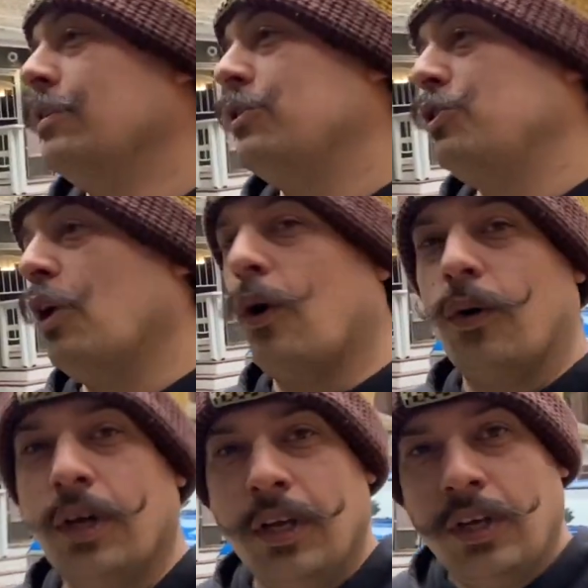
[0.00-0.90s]

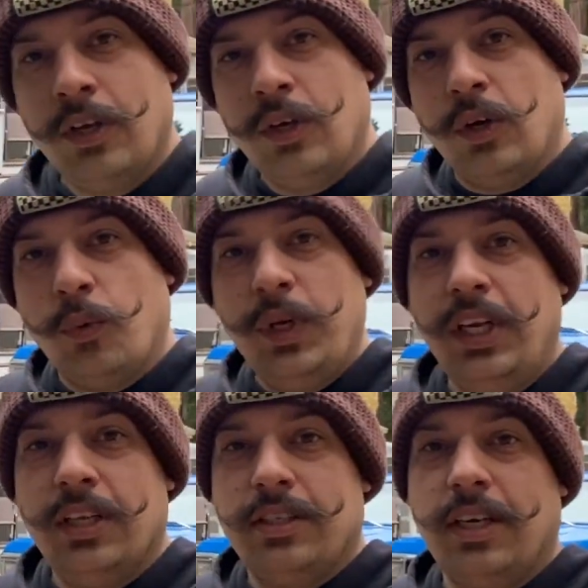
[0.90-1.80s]
So we
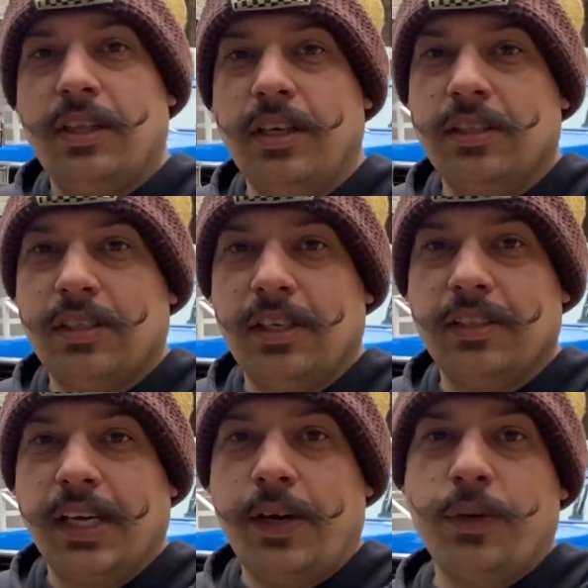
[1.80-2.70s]
need to dig these
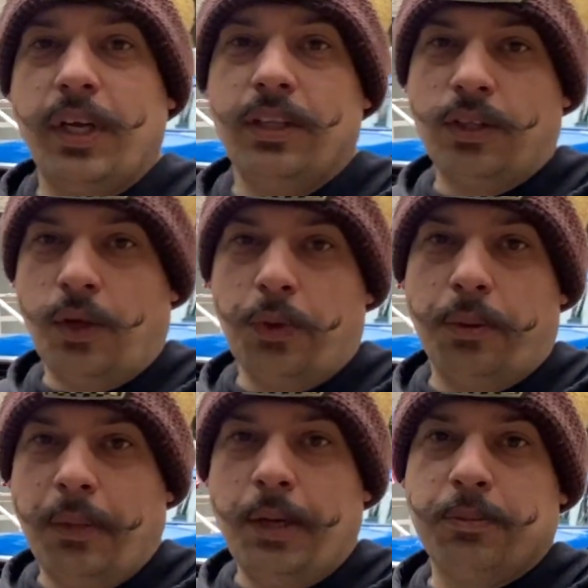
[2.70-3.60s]
things out and load
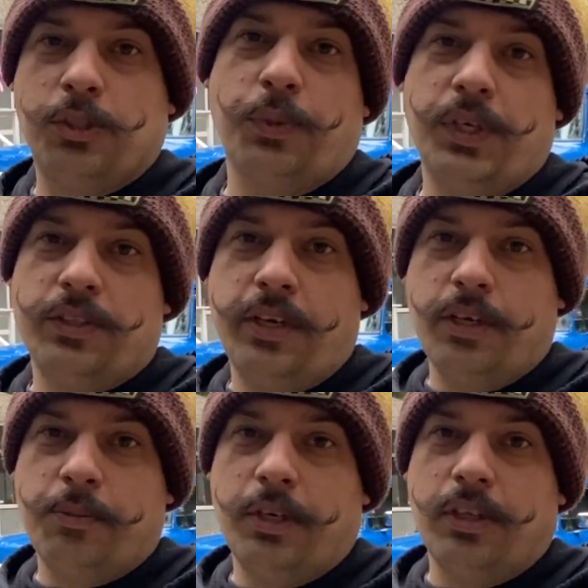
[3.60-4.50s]
them up so we could take
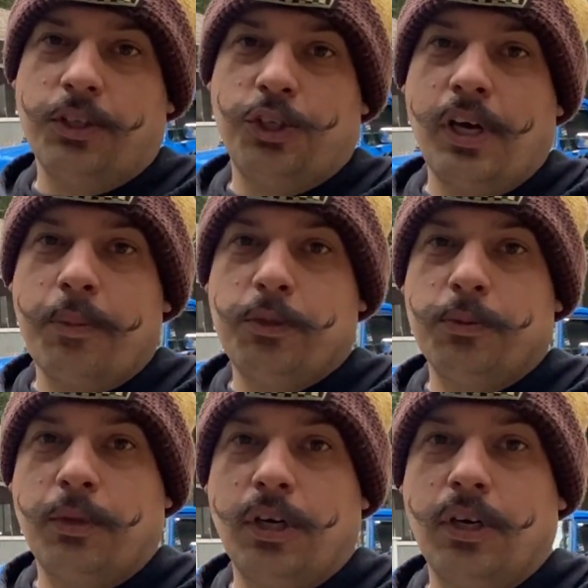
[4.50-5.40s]
them into the shop
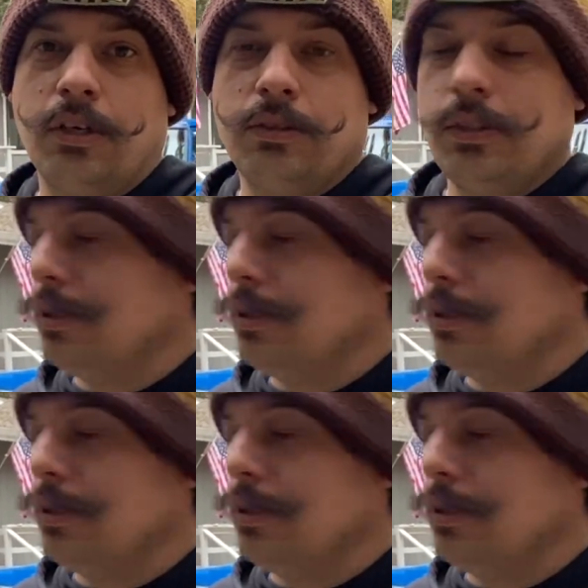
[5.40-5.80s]
tomorrow.